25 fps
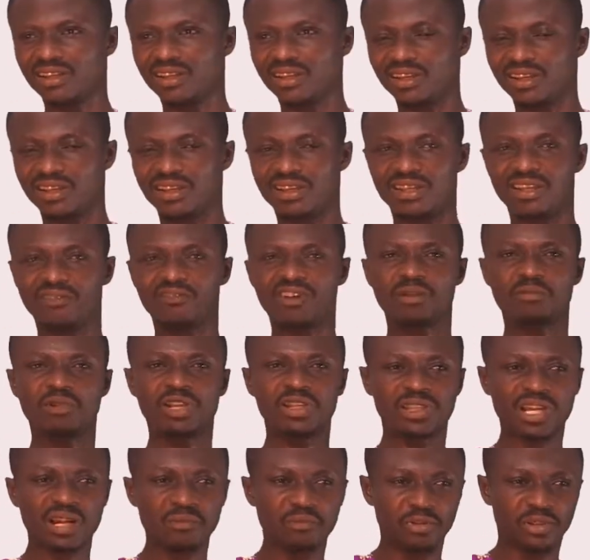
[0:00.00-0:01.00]

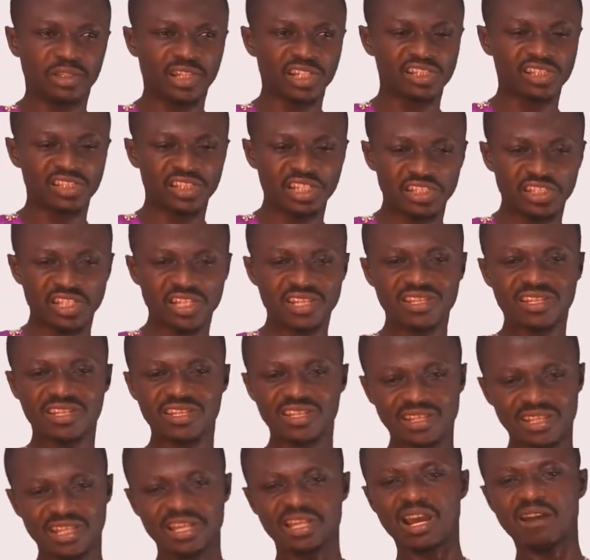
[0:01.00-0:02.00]
environmental protection
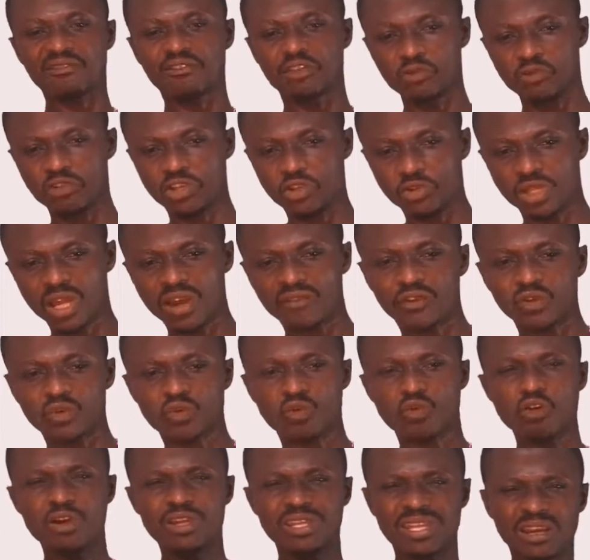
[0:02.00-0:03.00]
agency. They have to
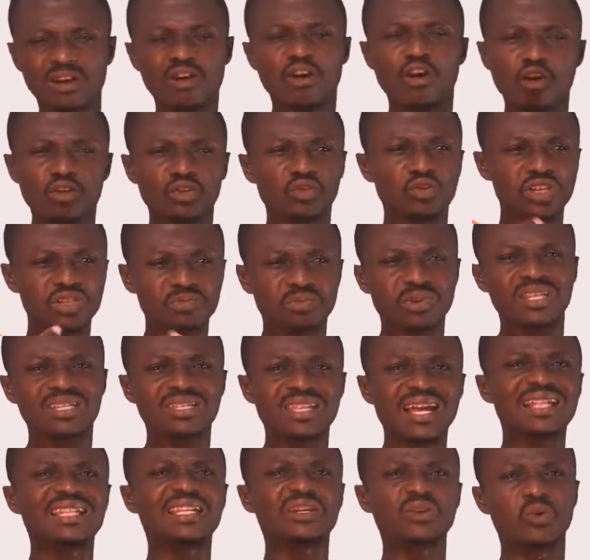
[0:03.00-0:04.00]
go here. All those places
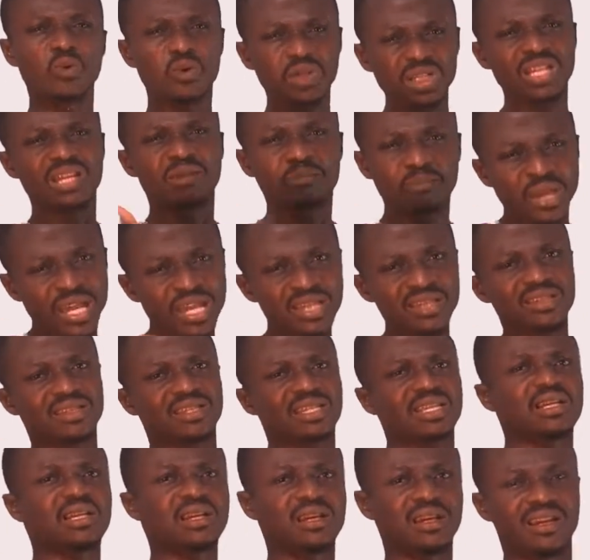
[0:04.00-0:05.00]
that they go, they pay,
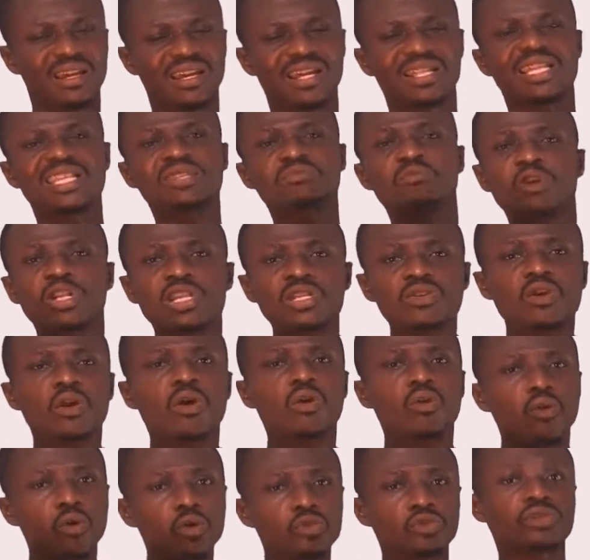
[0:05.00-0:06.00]
and these monies
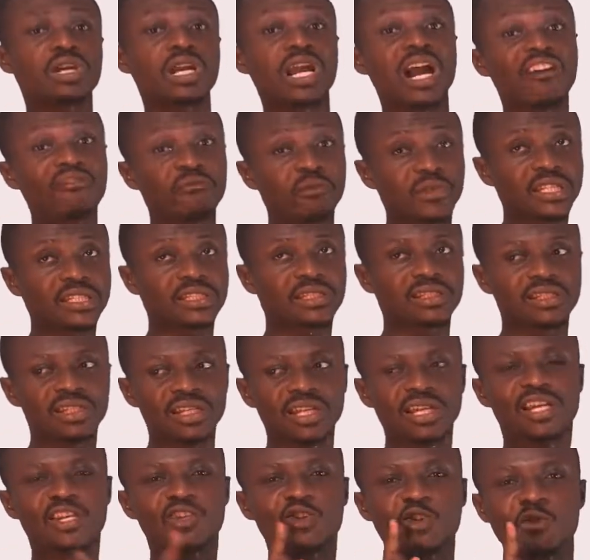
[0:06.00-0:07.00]
all go to the government.
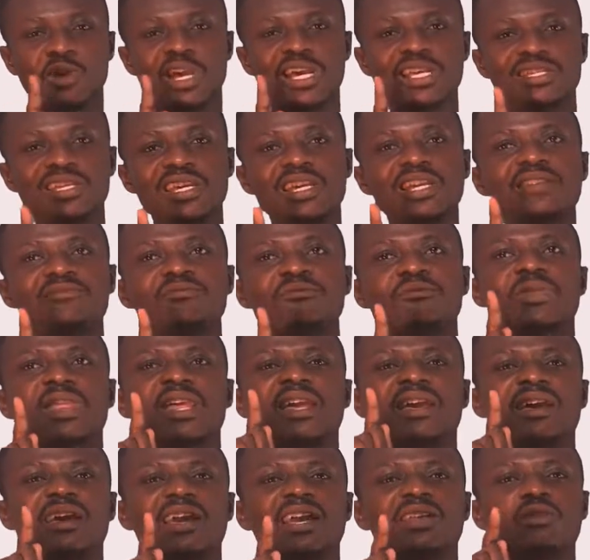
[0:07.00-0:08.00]
So we are seeing
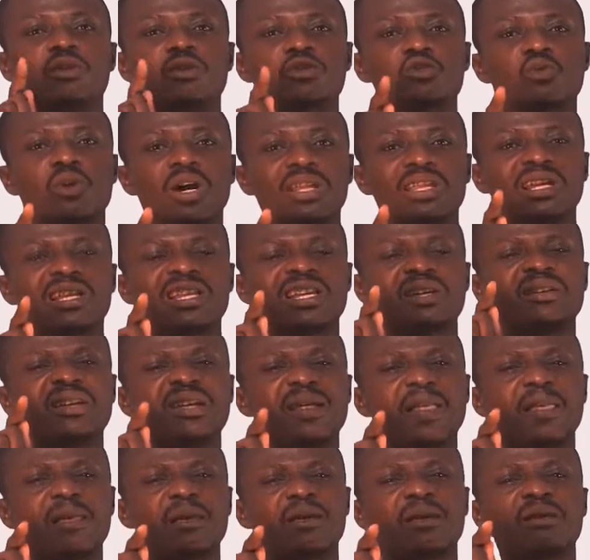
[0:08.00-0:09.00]
it also what
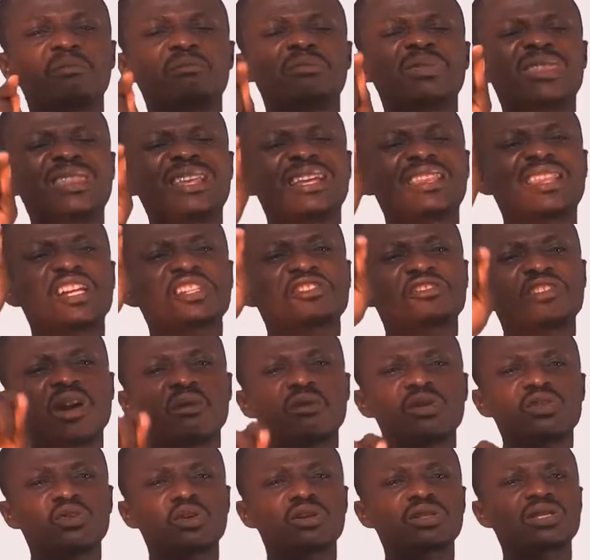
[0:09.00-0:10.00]
the natural
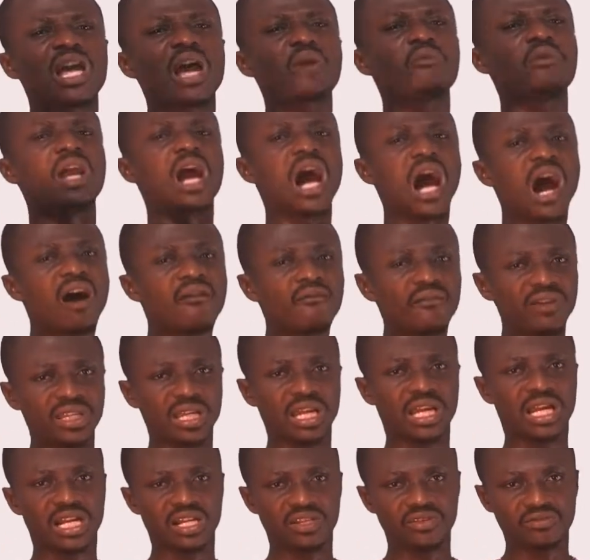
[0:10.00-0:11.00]
resource that we have in the
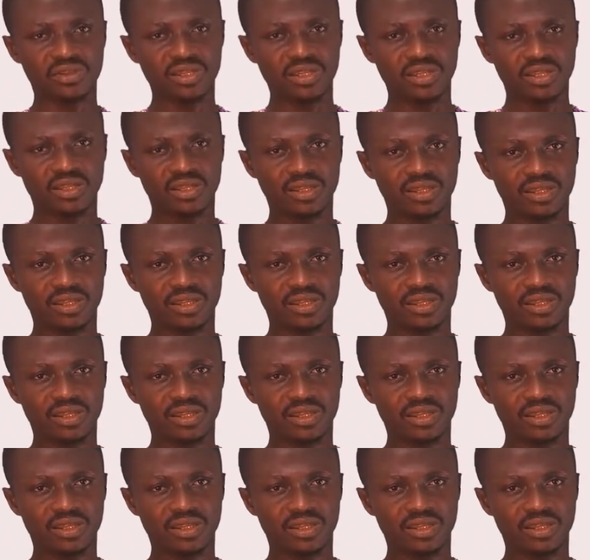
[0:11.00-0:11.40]
country